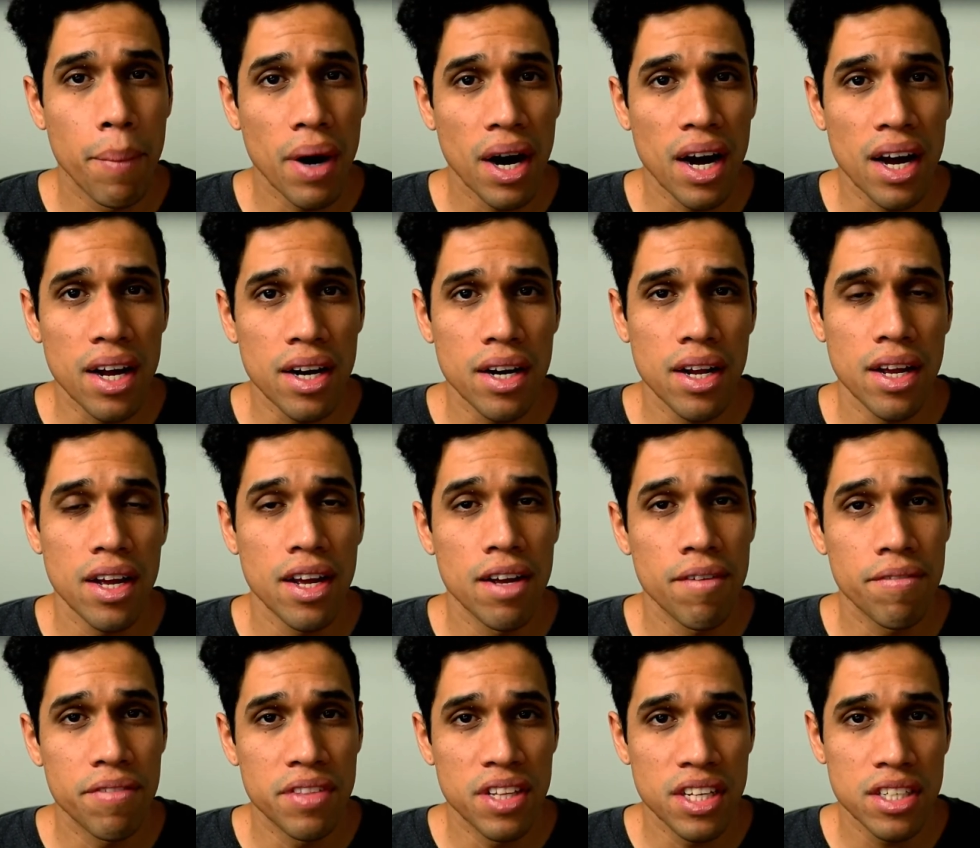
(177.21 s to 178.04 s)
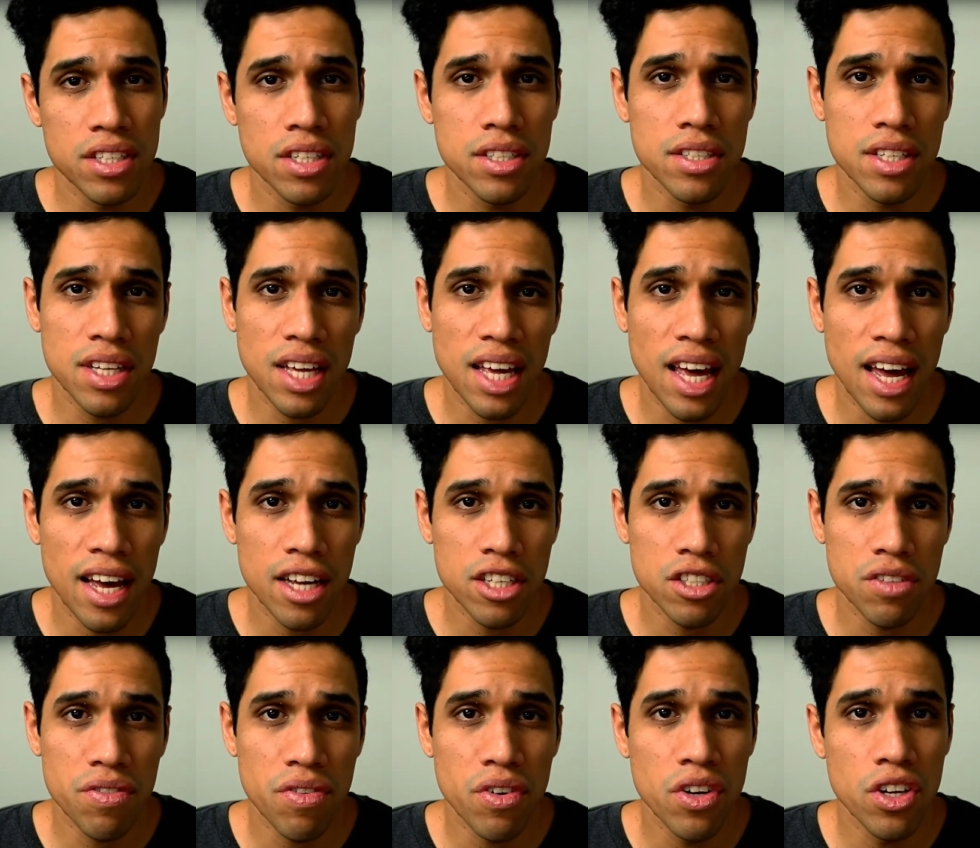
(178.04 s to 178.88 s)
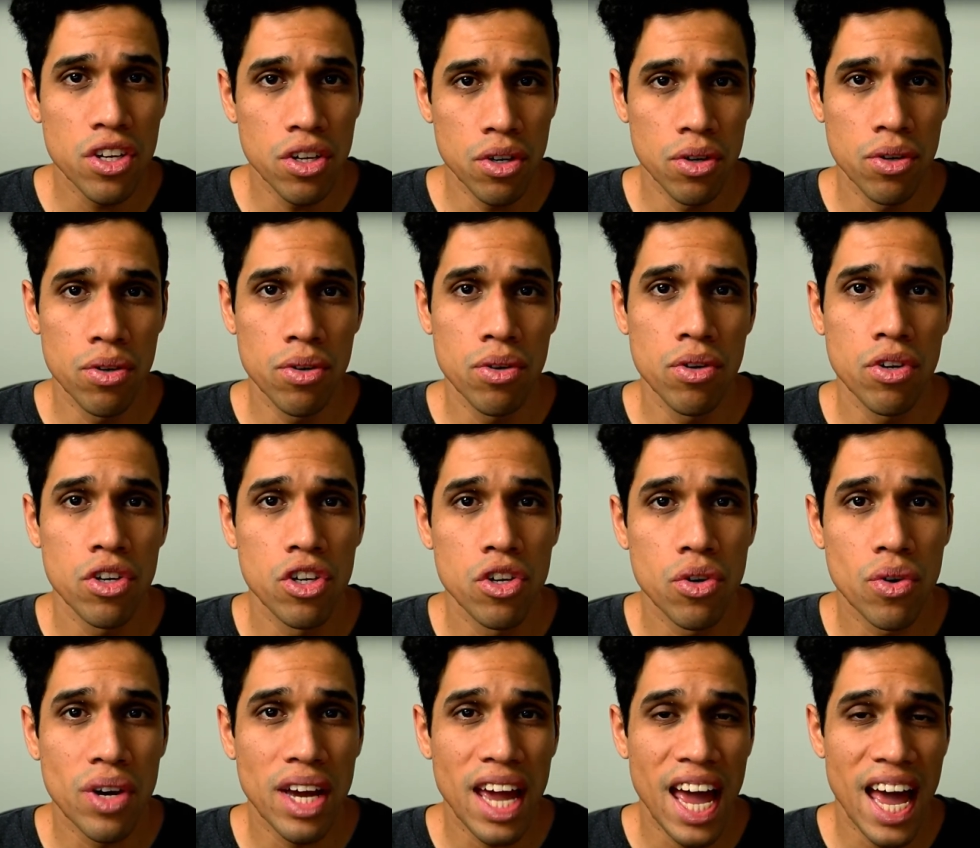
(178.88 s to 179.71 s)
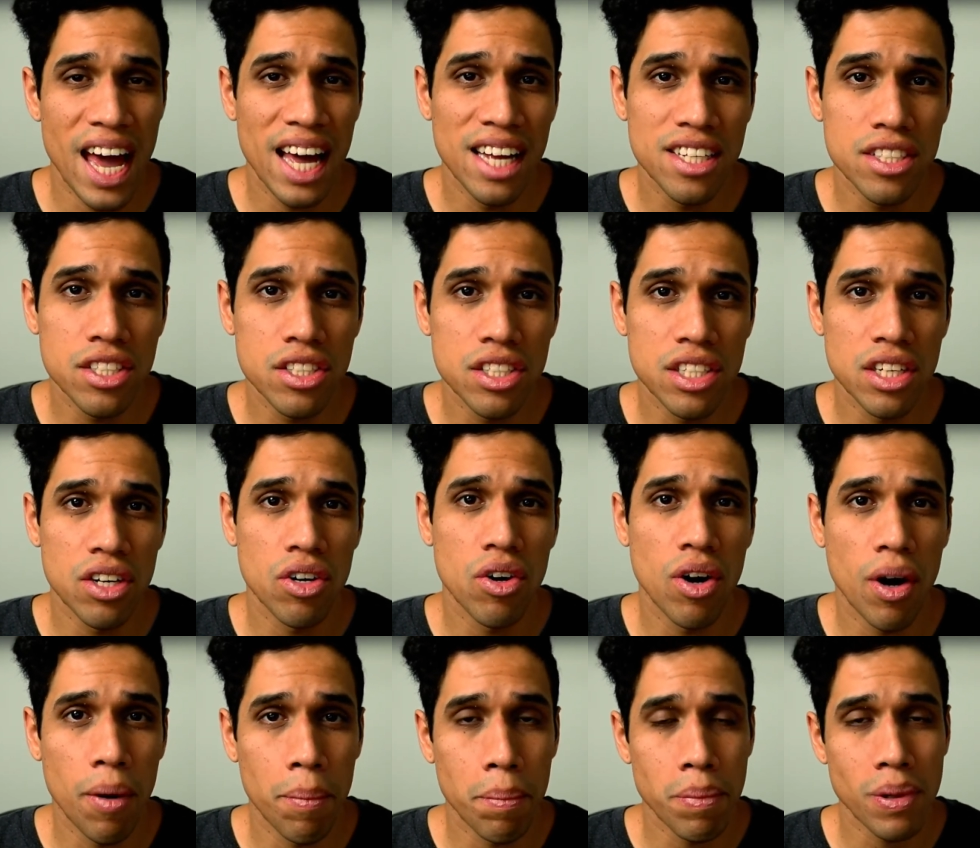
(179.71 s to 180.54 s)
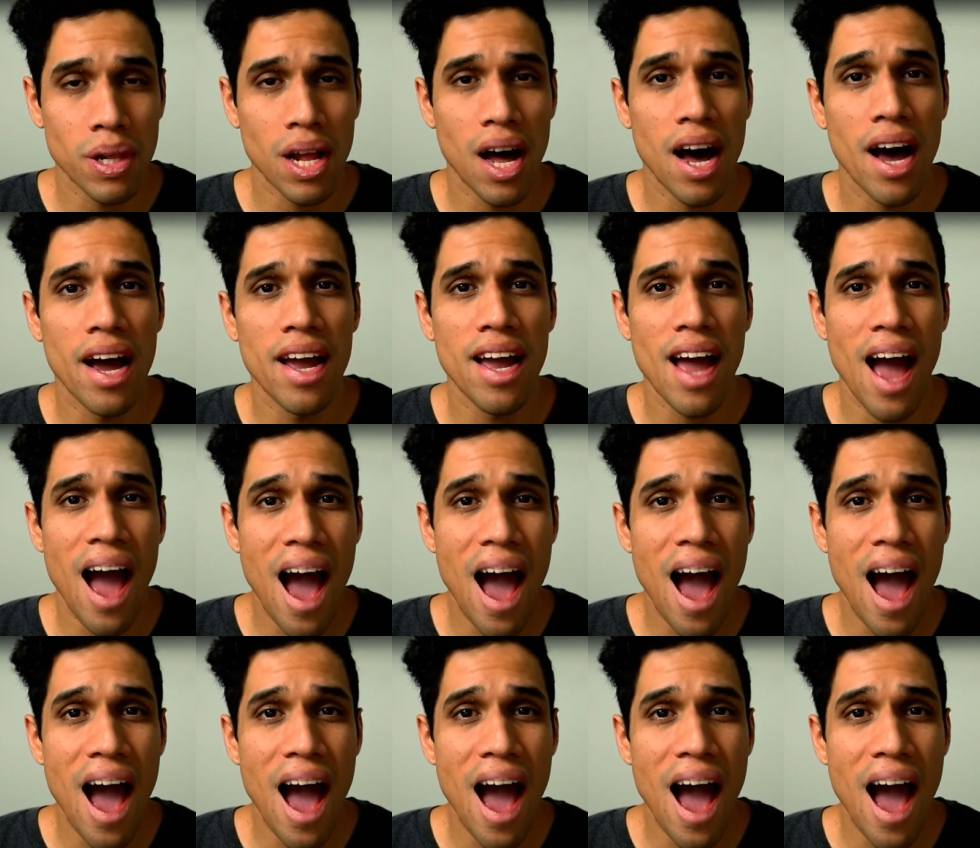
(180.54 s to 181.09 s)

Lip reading: But if this is the case for you, you can still apply